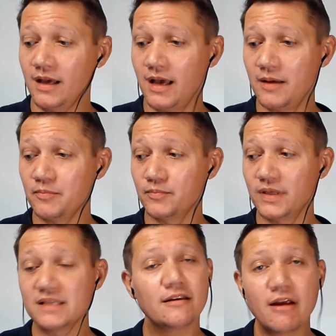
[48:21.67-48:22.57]

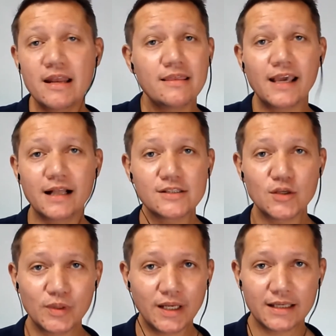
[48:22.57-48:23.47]
Is there anything else you
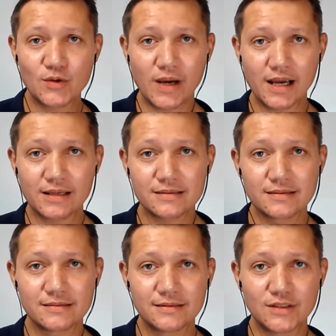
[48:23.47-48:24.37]
would like to add
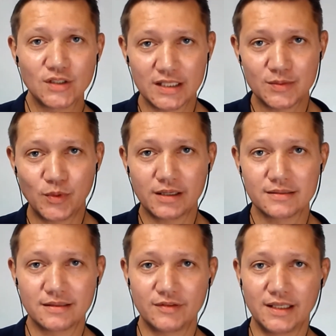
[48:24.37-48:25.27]
to this
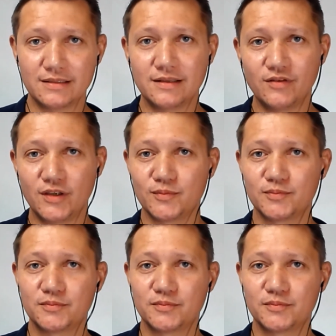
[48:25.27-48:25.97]
part of the interview?